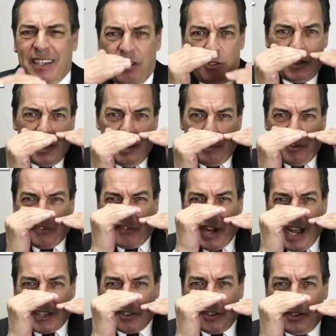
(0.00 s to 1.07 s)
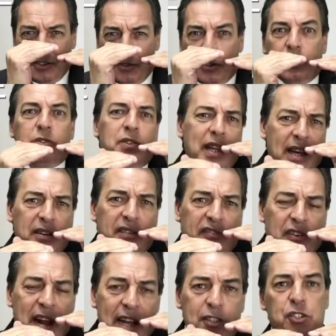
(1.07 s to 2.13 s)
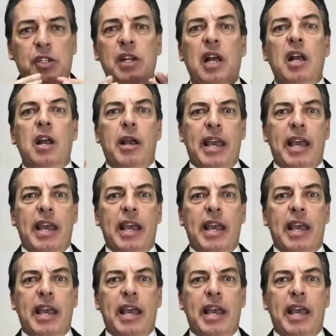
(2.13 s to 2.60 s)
It goes up a fraction or goes down a fraction.